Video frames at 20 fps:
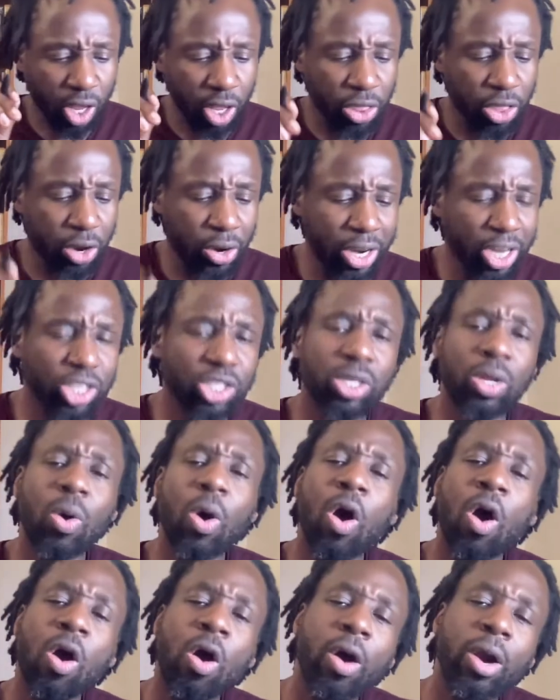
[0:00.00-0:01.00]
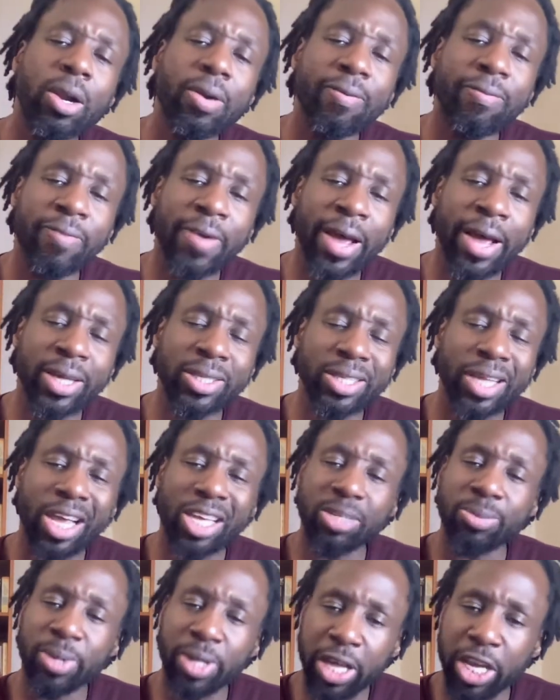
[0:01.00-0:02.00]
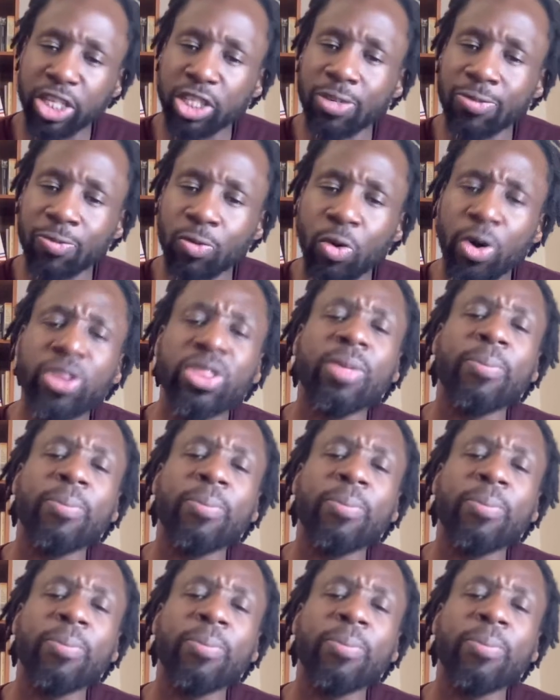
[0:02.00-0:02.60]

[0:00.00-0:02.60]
There is no hard and fast explanation for it.